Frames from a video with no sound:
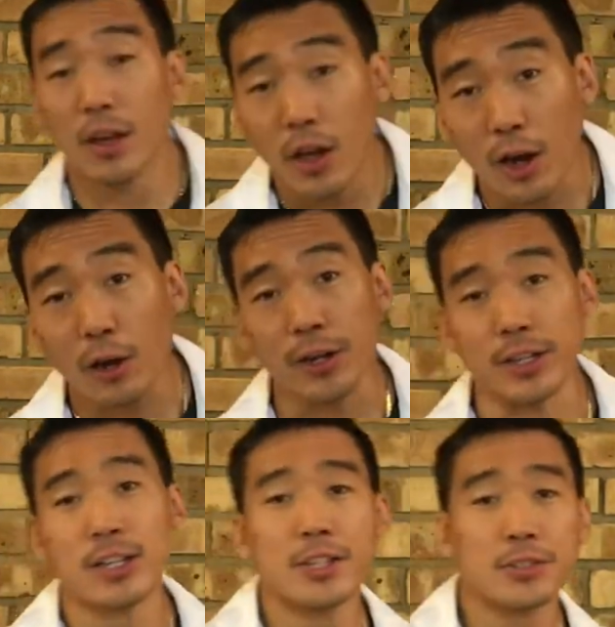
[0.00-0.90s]
Alrighty,
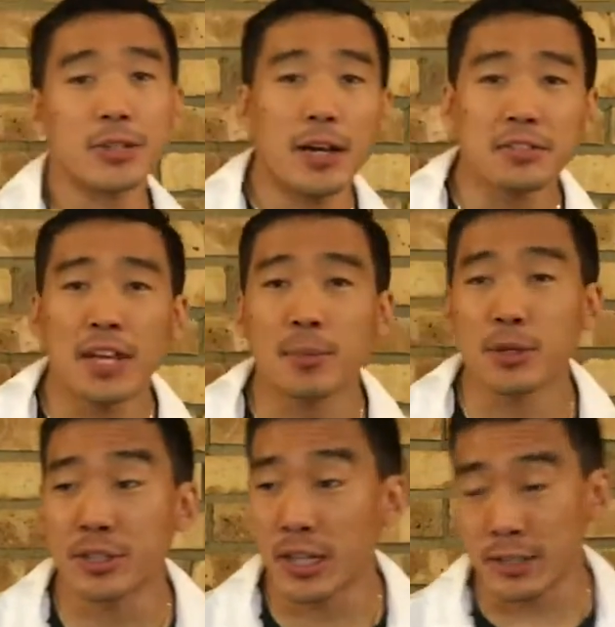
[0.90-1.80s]
so now it's time to
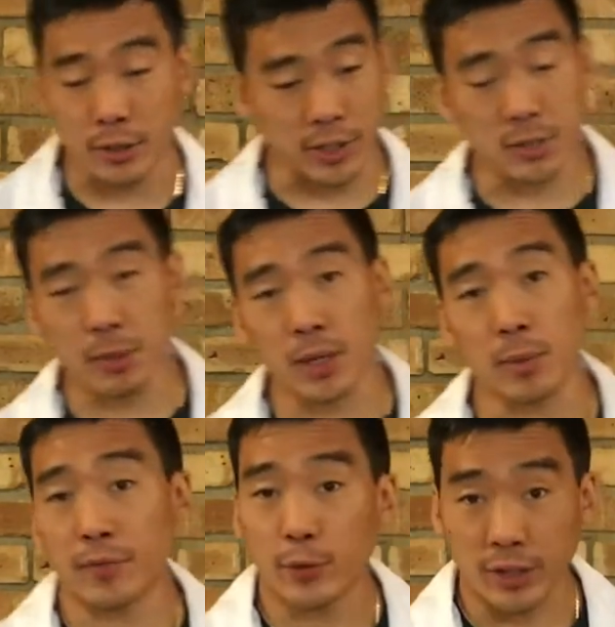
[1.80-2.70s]
conduct our
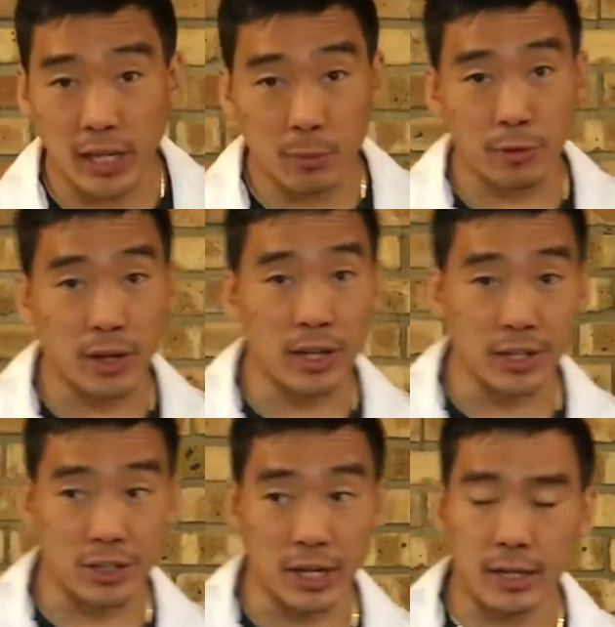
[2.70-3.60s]
experiment for gamer reality
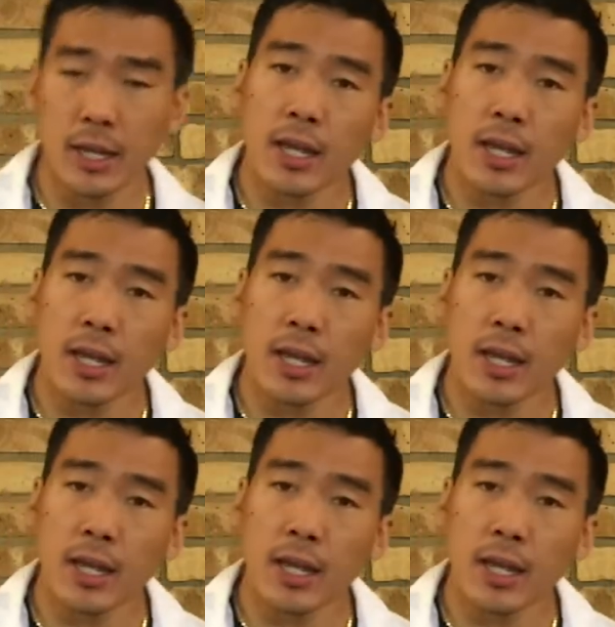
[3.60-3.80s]
check.